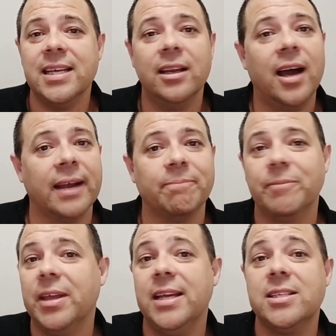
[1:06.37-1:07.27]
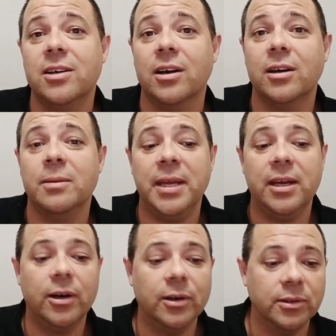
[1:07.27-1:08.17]
Like, it's not going to be
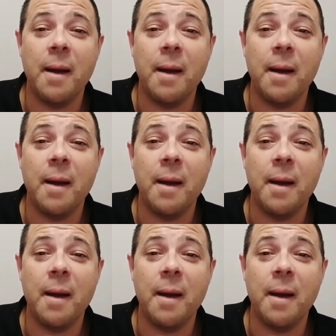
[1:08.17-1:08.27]
cool.